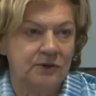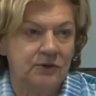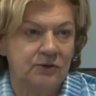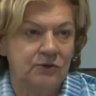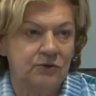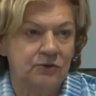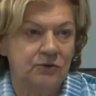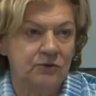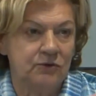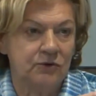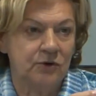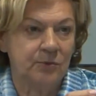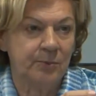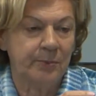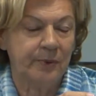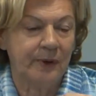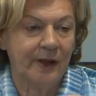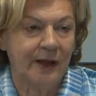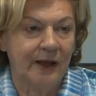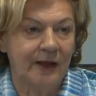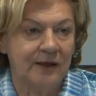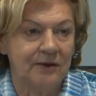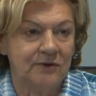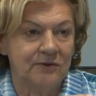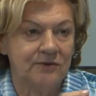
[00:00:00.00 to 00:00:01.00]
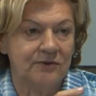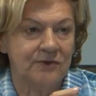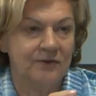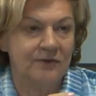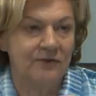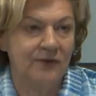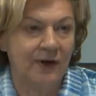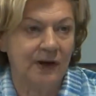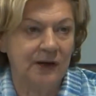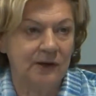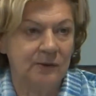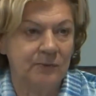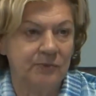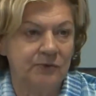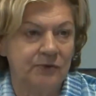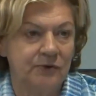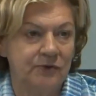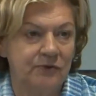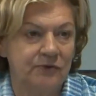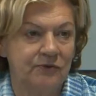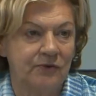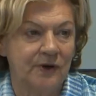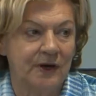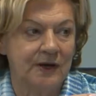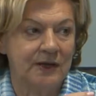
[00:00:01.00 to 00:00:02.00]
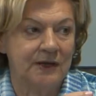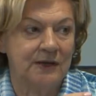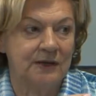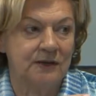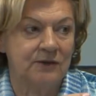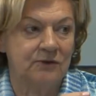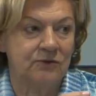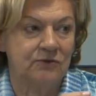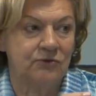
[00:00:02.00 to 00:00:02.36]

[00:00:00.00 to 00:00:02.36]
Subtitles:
Europe has developed a very